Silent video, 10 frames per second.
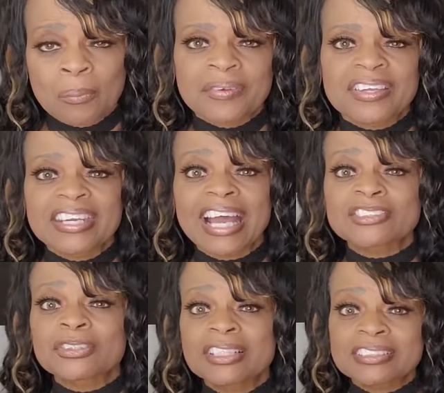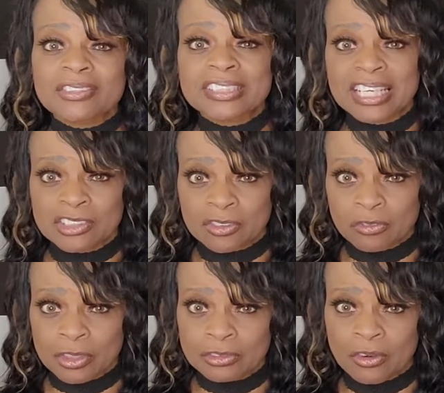When the National Association
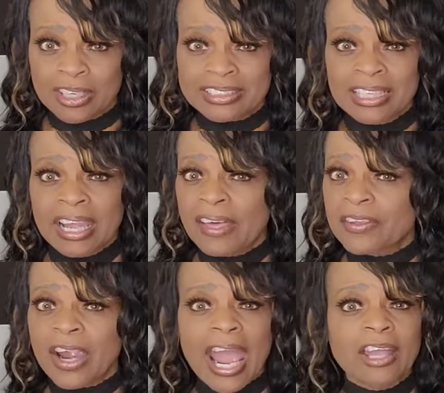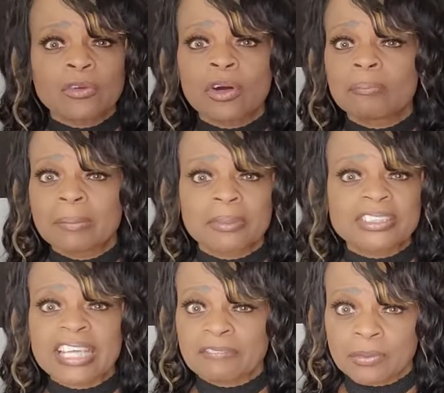of REALTORS, in their annual member
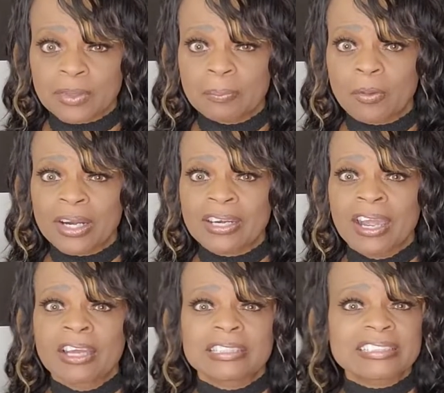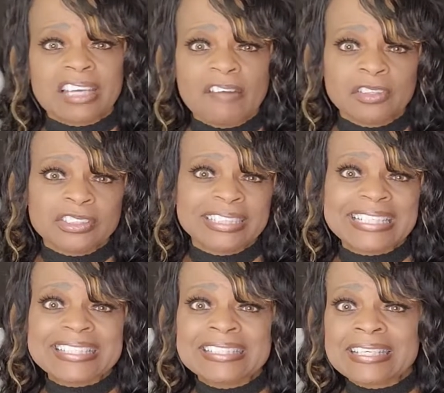safety report, discovers
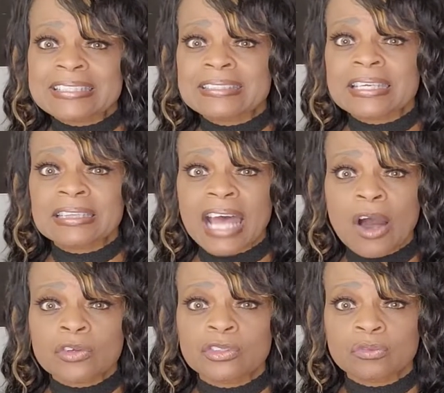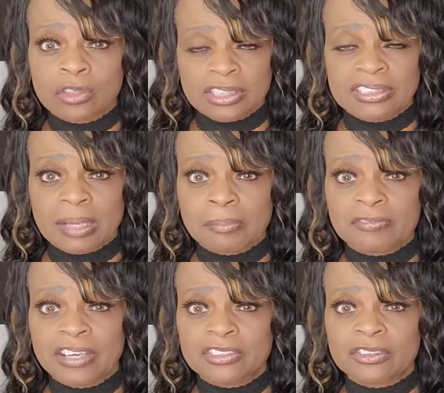that 60,000 real estate
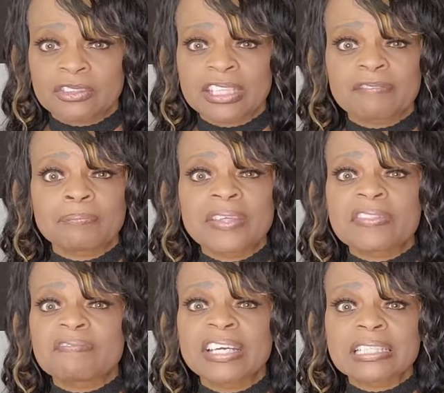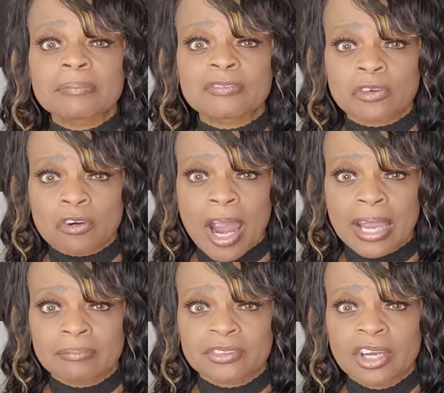professionals have been the victim of
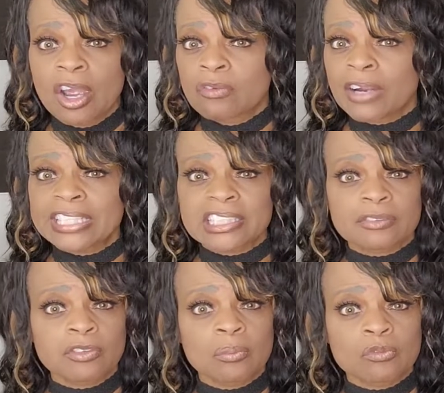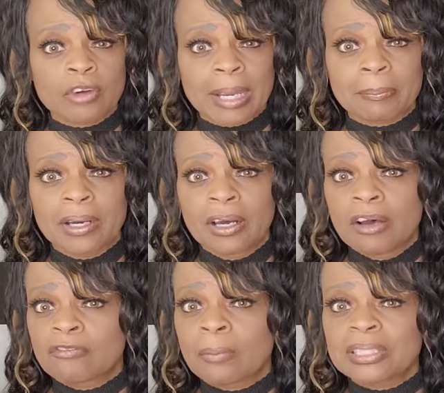crimes ranging from rape,
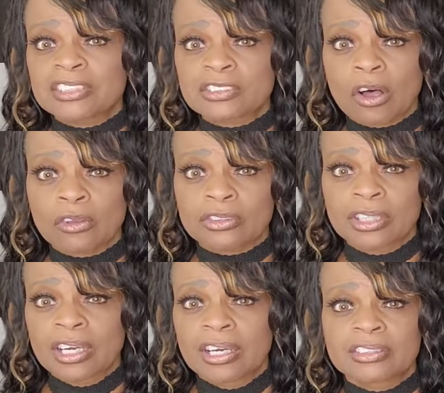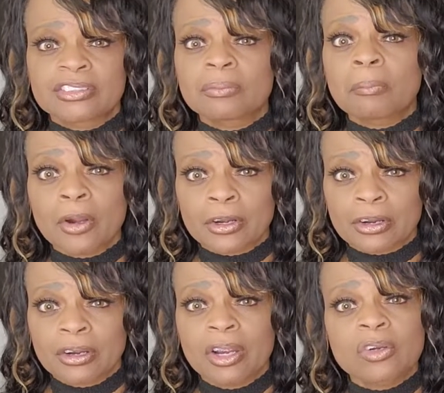from assault to
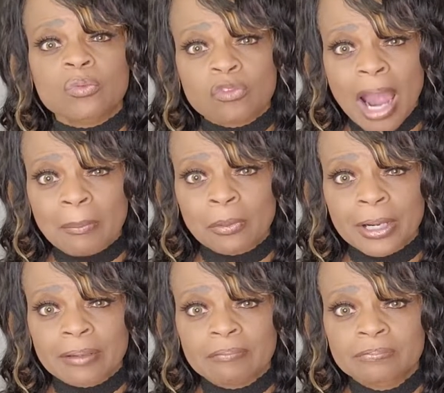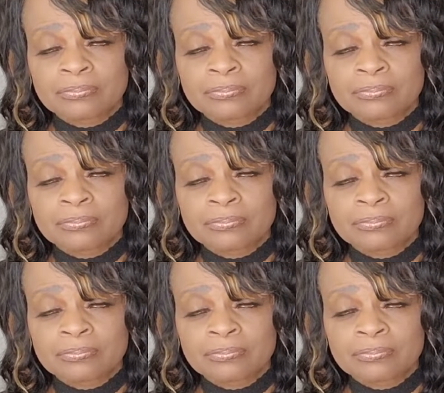murder, robbery,